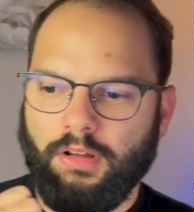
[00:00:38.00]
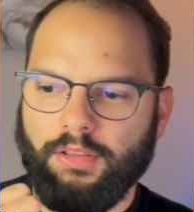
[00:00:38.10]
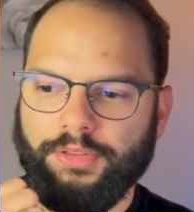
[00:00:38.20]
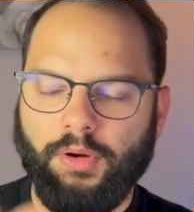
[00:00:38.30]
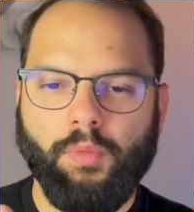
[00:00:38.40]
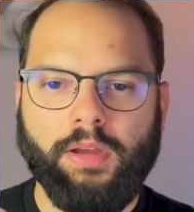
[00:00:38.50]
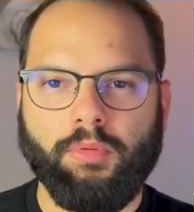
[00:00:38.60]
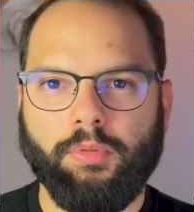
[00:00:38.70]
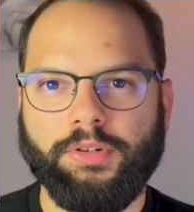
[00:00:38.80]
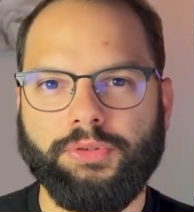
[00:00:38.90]
the way we
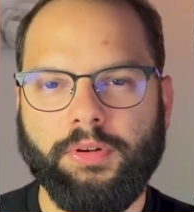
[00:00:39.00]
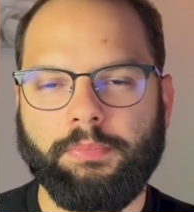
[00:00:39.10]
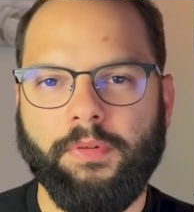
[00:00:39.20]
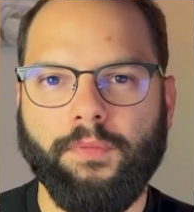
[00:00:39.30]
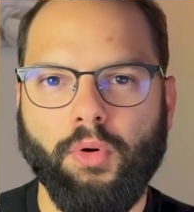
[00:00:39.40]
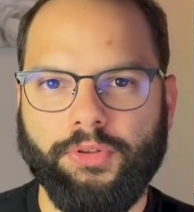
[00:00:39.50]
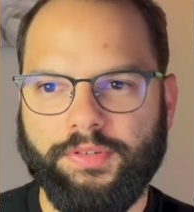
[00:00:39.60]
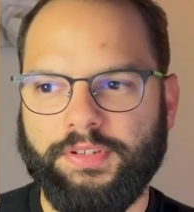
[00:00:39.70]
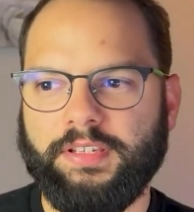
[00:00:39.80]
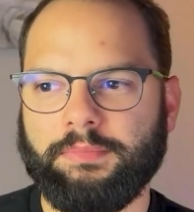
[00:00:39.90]
were doing before, the
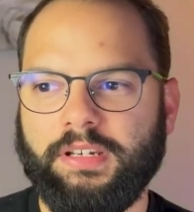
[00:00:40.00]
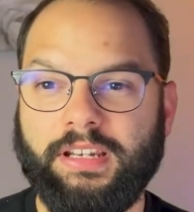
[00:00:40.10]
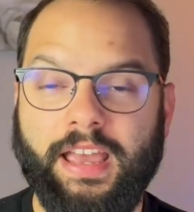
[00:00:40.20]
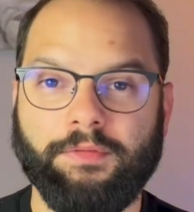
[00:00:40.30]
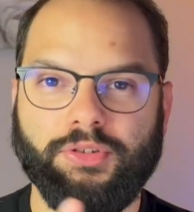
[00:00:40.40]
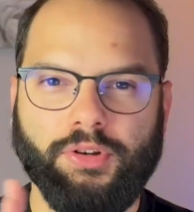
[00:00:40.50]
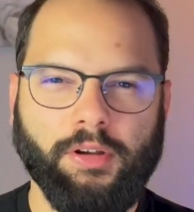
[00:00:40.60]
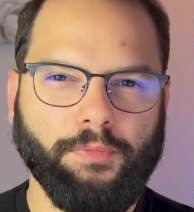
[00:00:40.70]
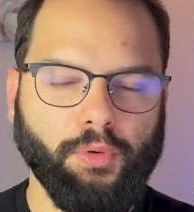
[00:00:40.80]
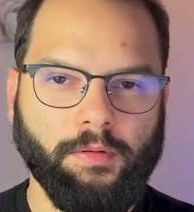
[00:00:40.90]
system didn't have a
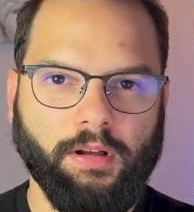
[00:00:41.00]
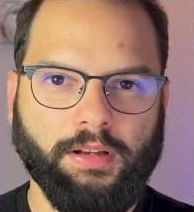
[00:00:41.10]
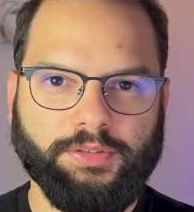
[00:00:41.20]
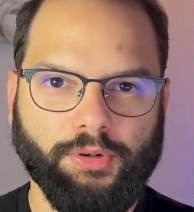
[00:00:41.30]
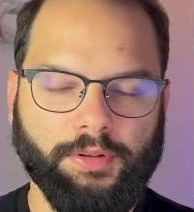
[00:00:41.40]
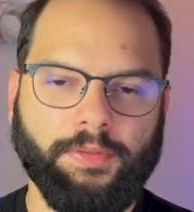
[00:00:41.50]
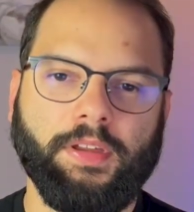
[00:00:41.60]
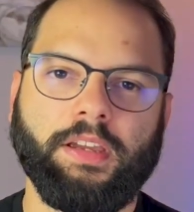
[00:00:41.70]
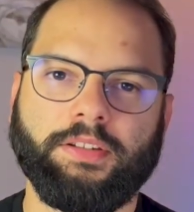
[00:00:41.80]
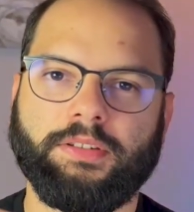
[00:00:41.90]
trigger for certain
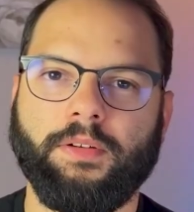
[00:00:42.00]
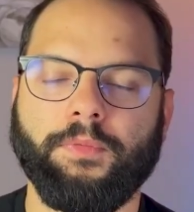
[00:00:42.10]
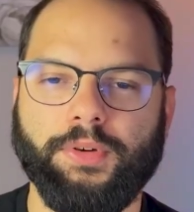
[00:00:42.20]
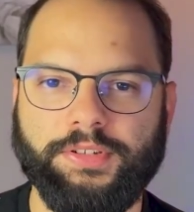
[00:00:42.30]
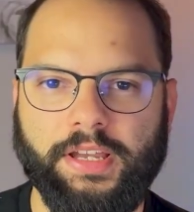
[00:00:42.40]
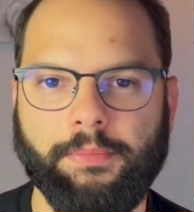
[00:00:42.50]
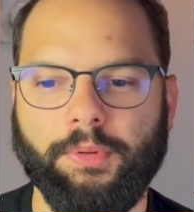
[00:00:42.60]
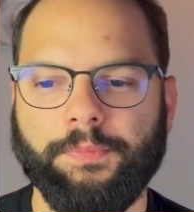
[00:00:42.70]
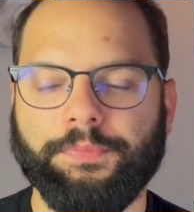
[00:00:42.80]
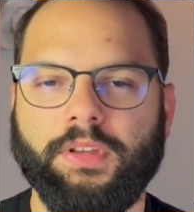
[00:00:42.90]
things. So for
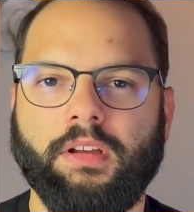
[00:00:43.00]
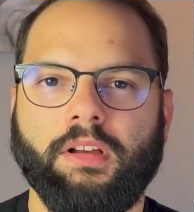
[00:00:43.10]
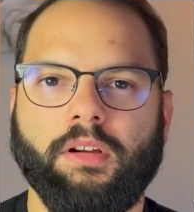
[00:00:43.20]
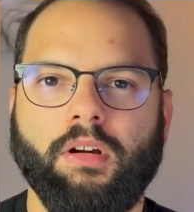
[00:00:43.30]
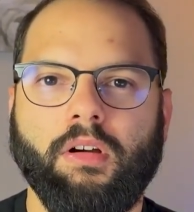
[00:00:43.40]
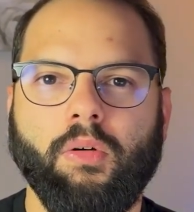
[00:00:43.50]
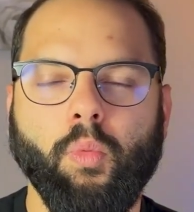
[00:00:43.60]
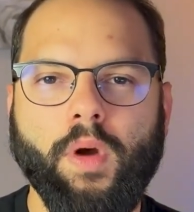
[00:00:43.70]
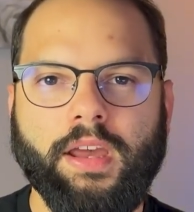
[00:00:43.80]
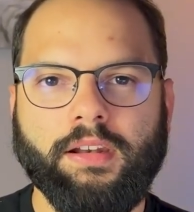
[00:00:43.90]
example,
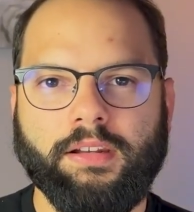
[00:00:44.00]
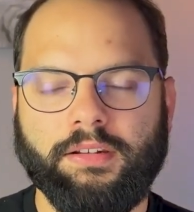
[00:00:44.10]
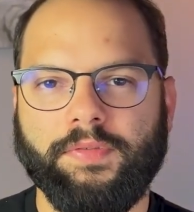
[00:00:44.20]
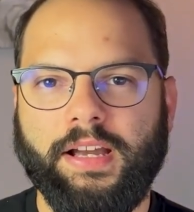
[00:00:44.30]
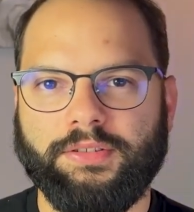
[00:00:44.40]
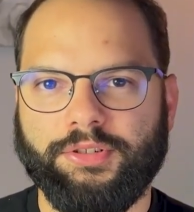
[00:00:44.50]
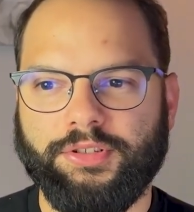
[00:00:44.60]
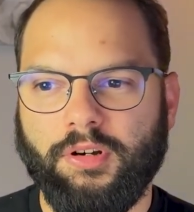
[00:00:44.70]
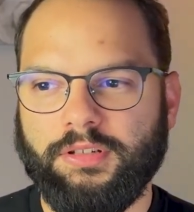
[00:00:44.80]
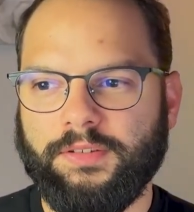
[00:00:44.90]
when an advisor
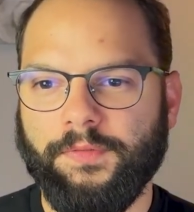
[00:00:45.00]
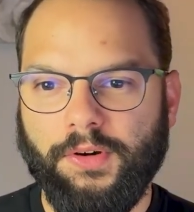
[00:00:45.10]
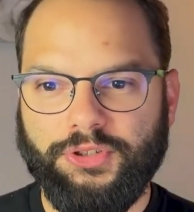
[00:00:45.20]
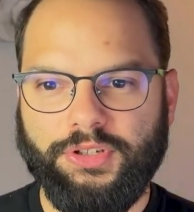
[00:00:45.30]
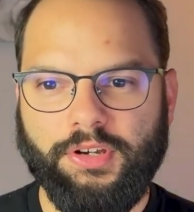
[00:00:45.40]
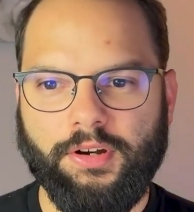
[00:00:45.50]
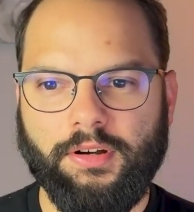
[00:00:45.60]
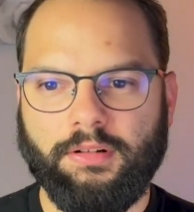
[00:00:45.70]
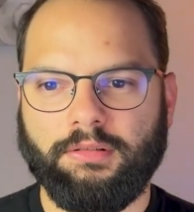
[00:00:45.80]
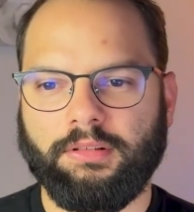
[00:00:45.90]
starts the first
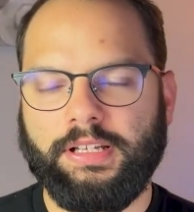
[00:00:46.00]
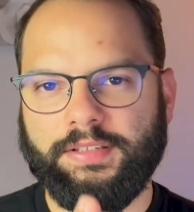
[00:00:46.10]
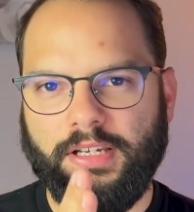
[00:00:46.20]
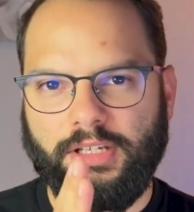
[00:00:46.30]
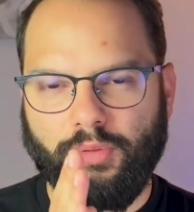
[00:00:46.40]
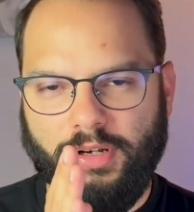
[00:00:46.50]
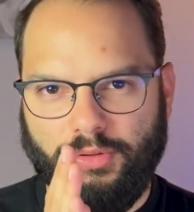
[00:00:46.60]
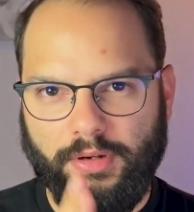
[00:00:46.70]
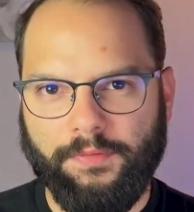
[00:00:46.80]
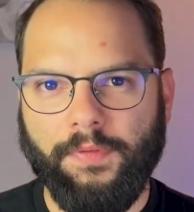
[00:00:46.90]
year, let's say
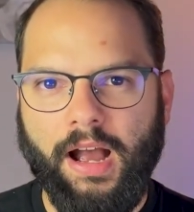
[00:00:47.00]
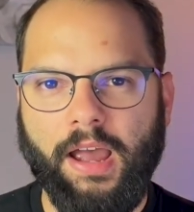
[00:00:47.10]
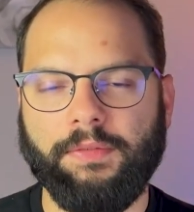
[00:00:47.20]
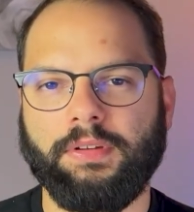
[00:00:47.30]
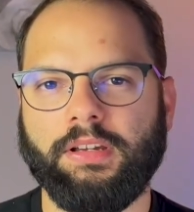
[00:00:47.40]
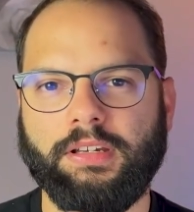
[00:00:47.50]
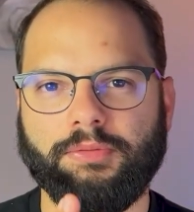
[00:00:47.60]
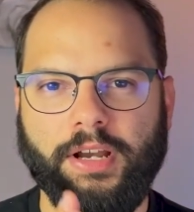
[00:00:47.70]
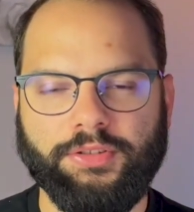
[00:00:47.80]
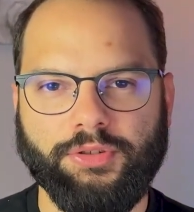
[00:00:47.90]
2025, he
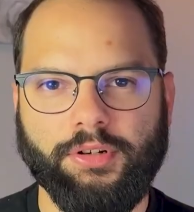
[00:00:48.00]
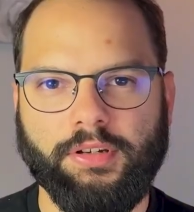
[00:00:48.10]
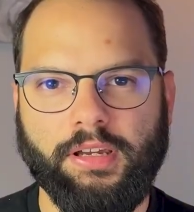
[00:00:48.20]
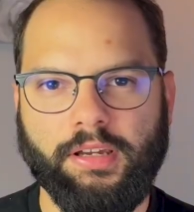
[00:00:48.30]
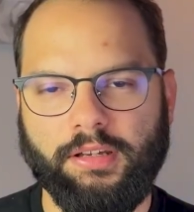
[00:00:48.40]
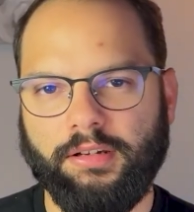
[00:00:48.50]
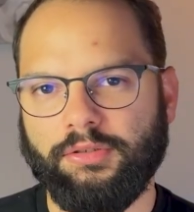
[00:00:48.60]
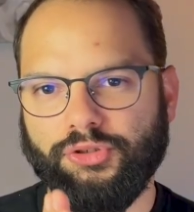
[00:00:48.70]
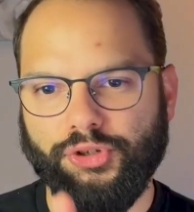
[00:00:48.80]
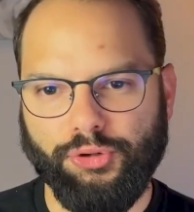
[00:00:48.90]
registered
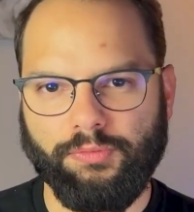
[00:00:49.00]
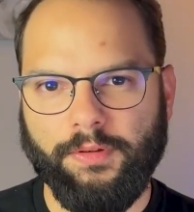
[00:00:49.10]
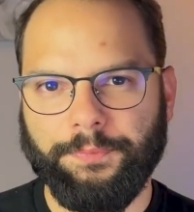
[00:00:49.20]
in June.